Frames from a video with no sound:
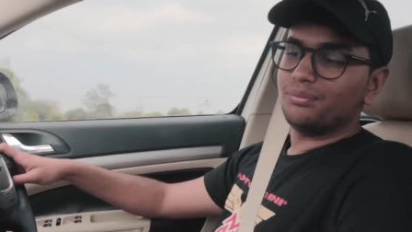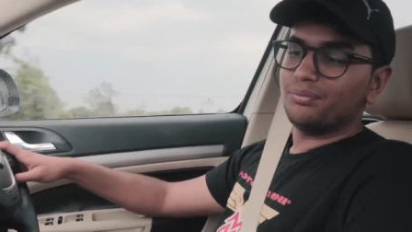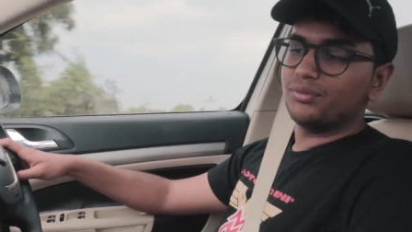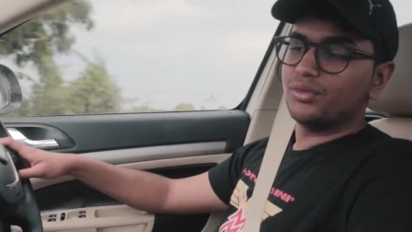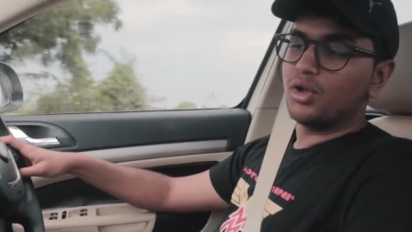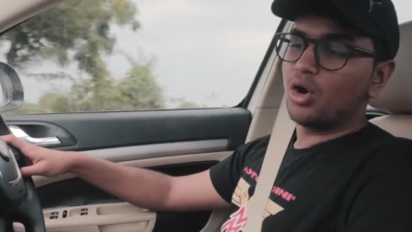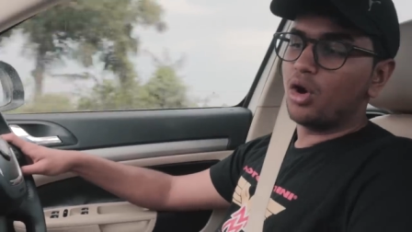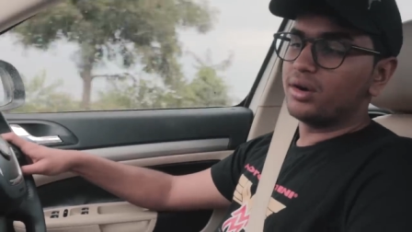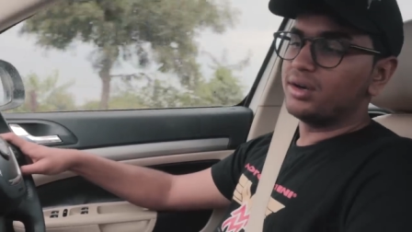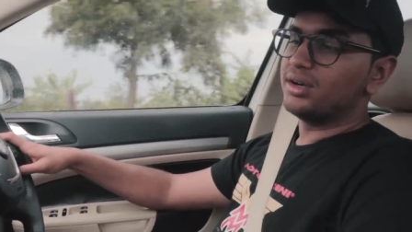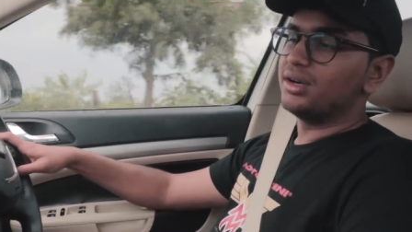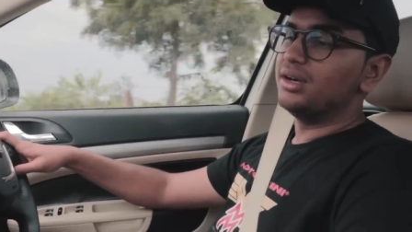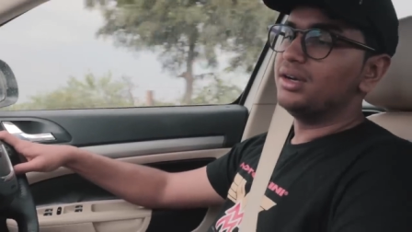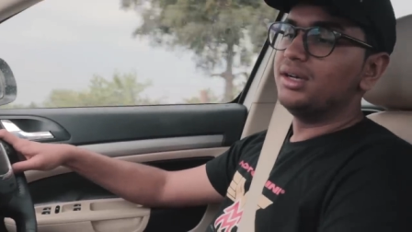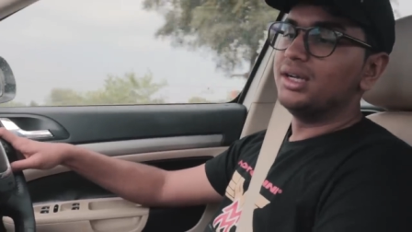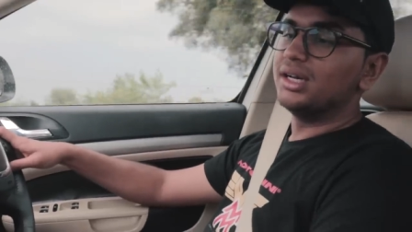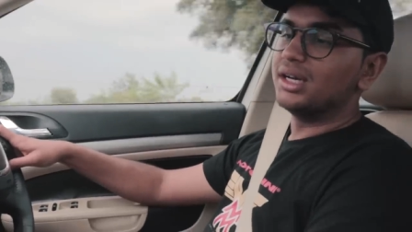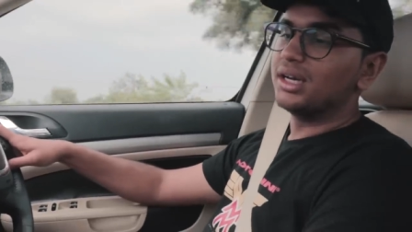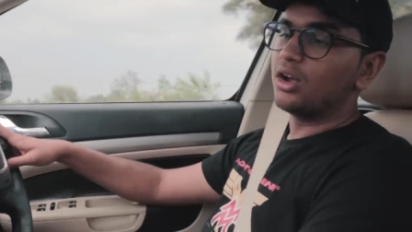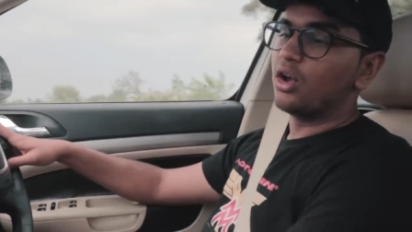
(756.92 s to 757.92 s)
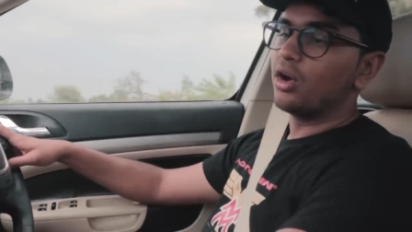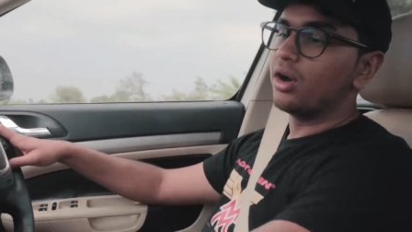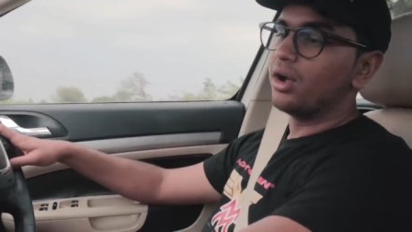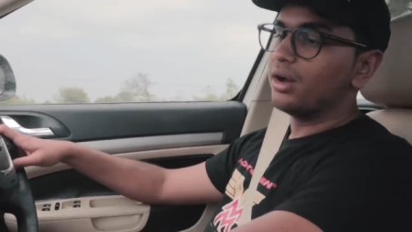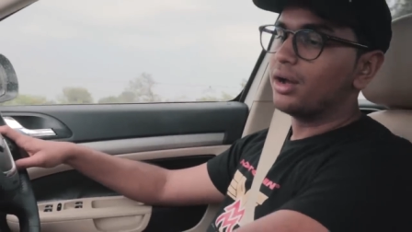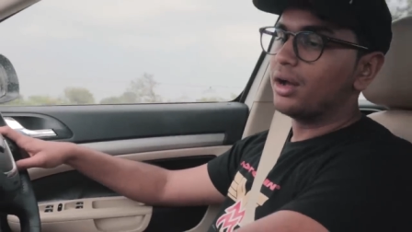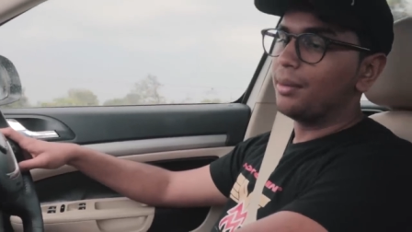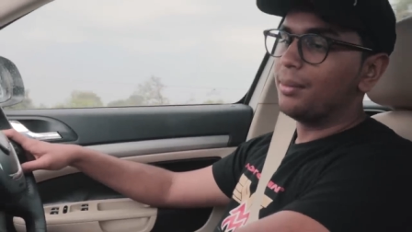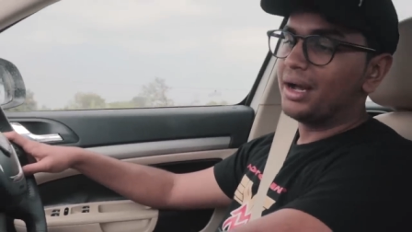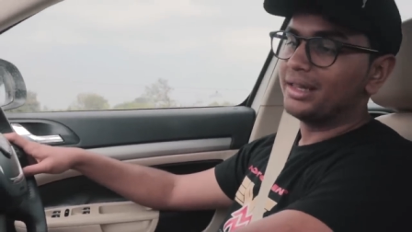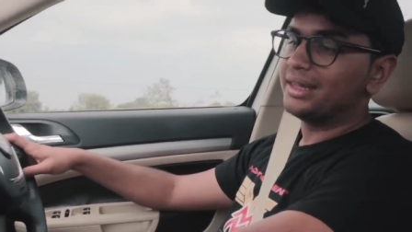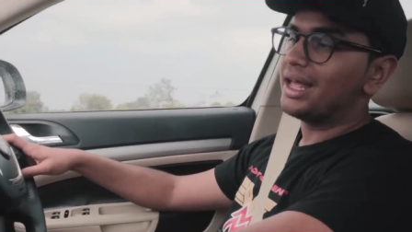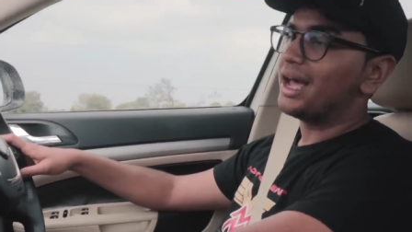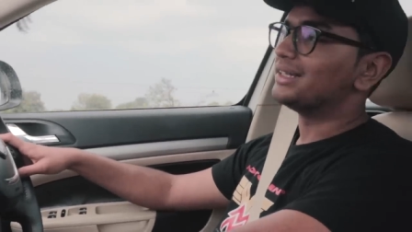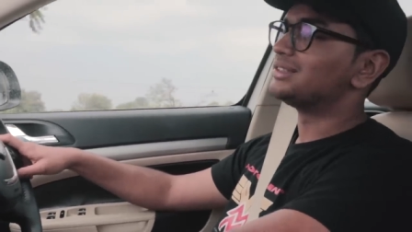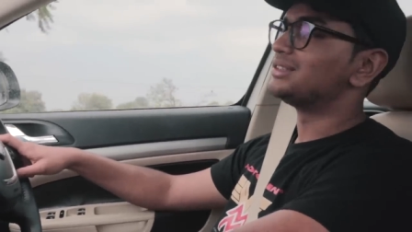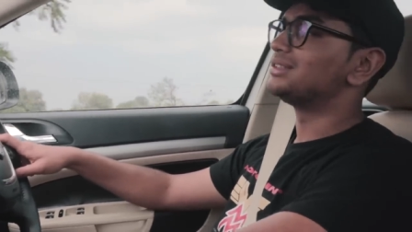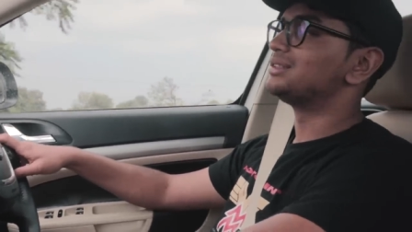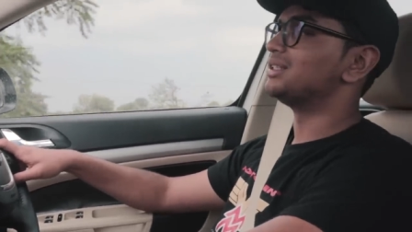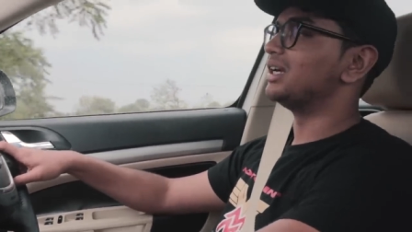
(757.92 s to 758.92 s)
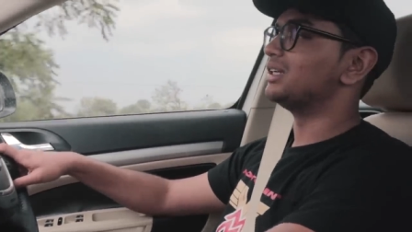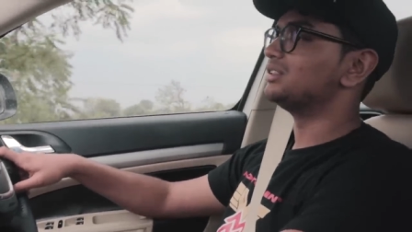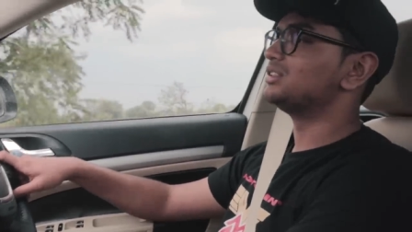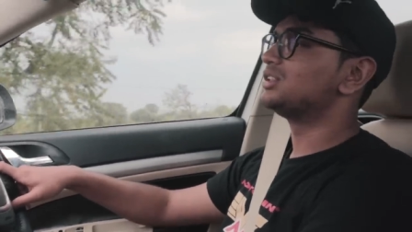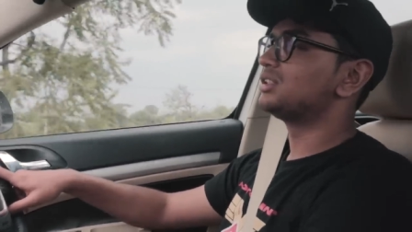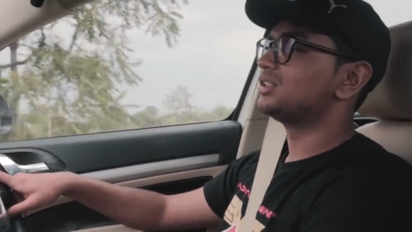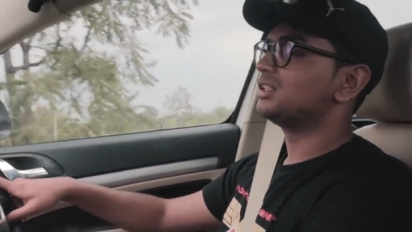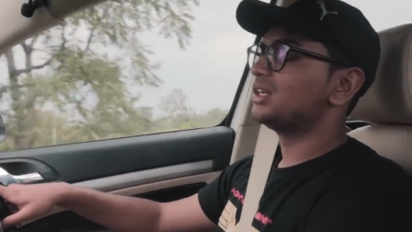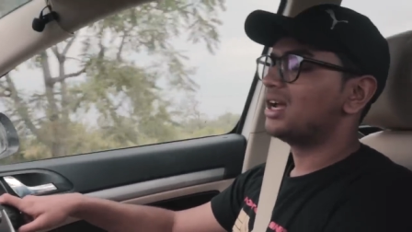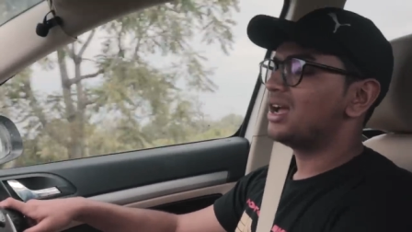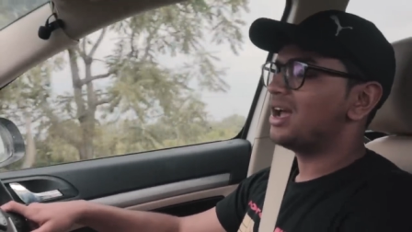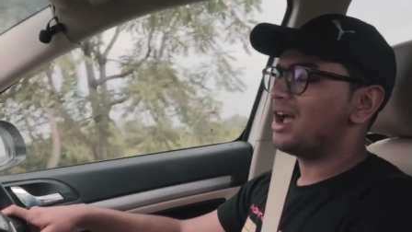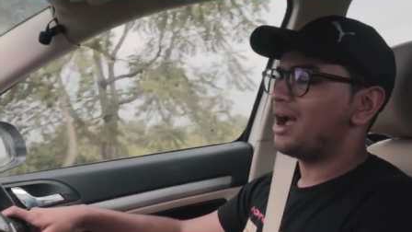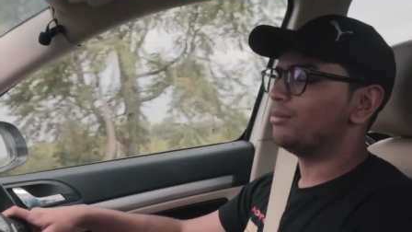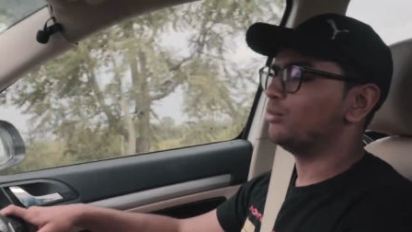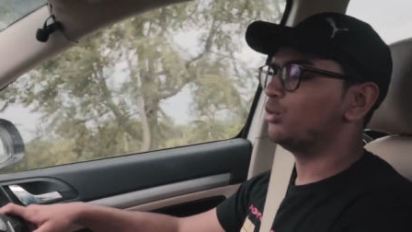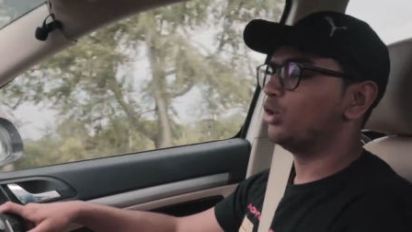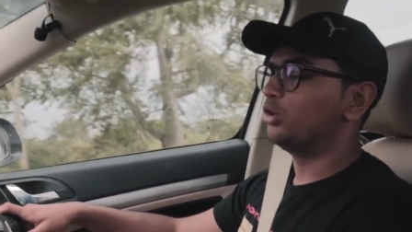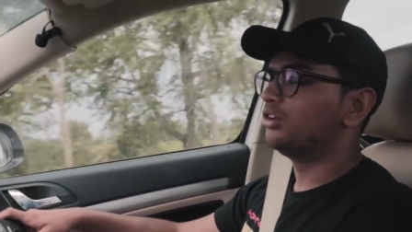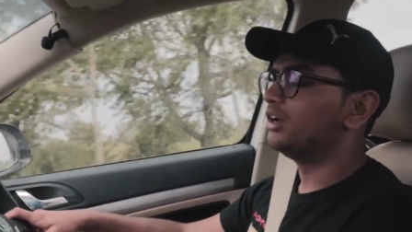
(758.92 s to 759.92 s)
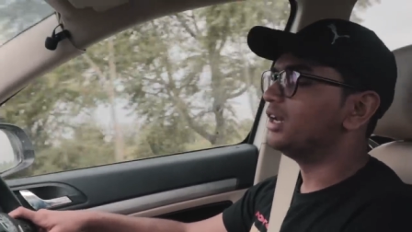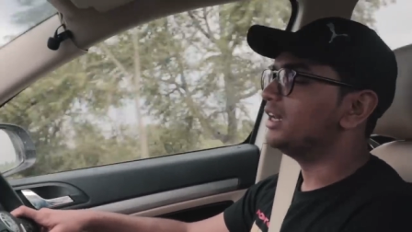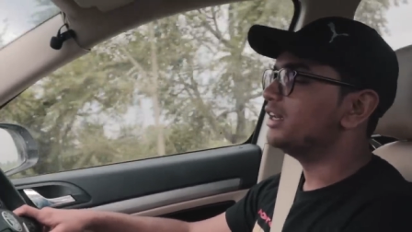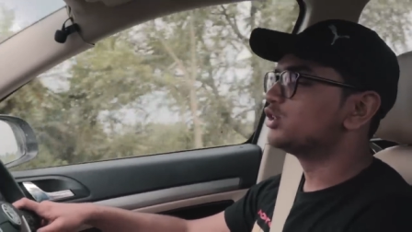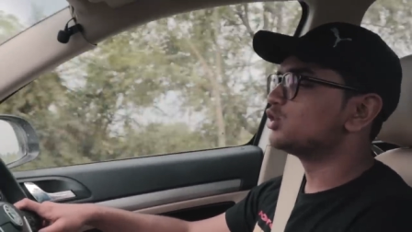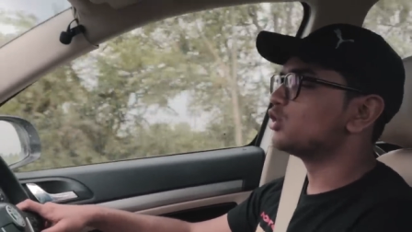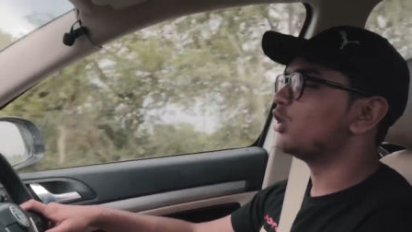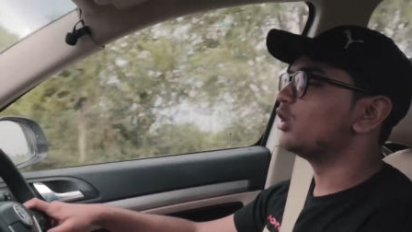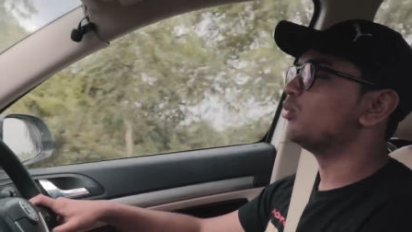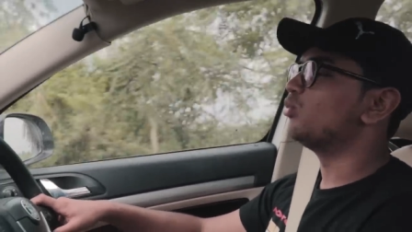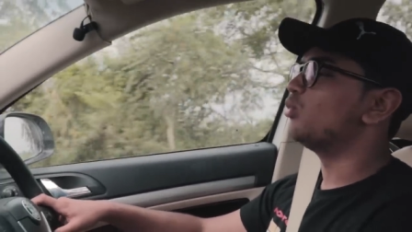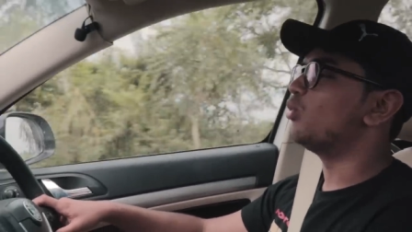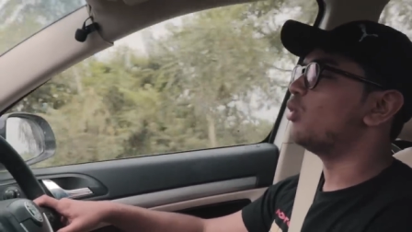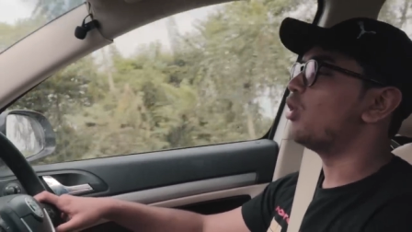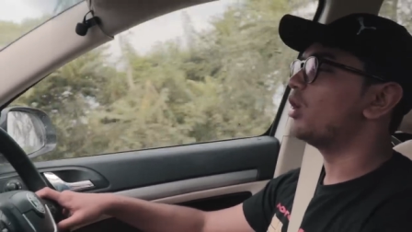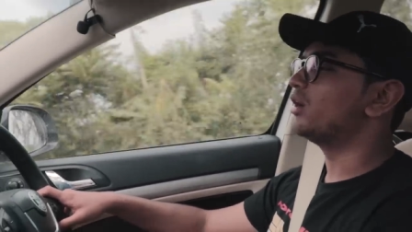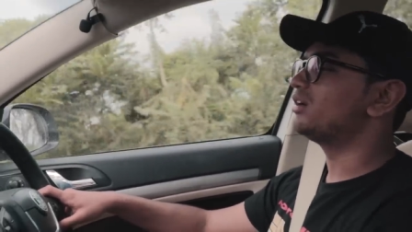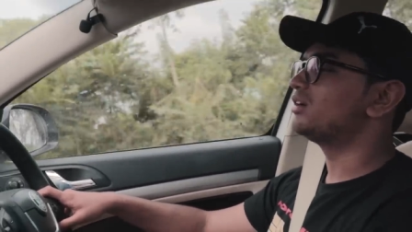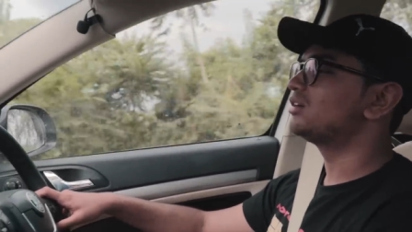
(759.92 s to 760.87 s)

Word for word: not near Aurangabad as such. I'm not really sure what